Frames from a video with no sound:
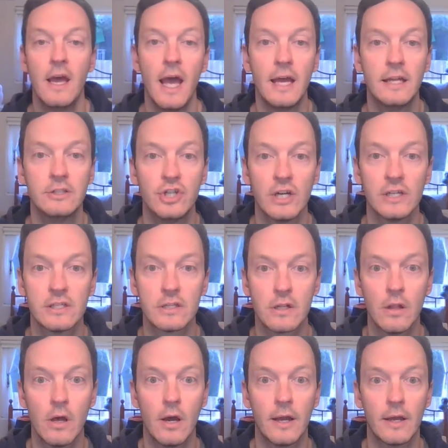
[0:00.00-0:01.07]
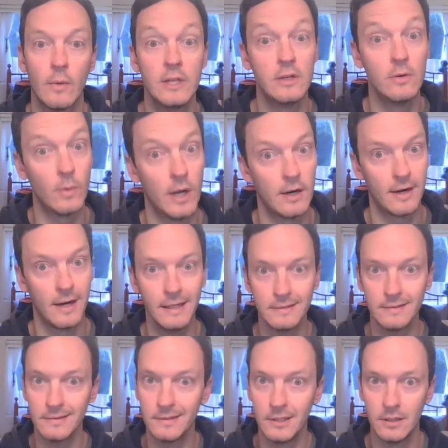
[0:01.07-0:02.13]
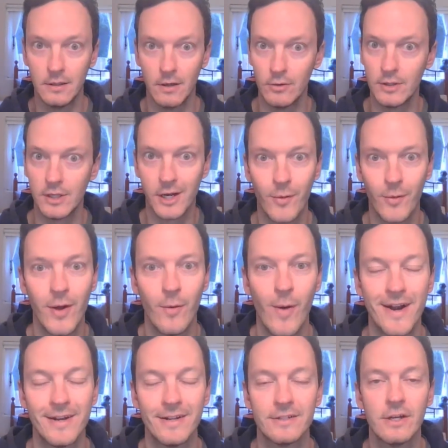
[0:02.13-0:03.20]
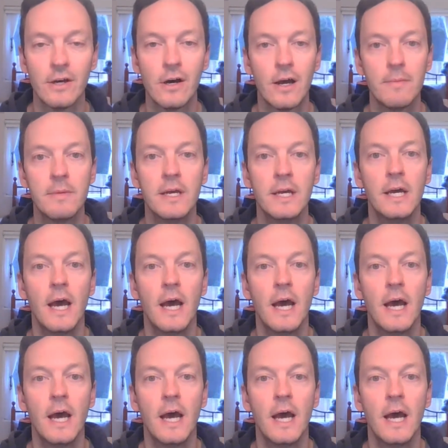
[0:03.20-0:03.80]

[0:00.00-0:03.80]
And just like when you wear a hat, you're only going to wear one at a time.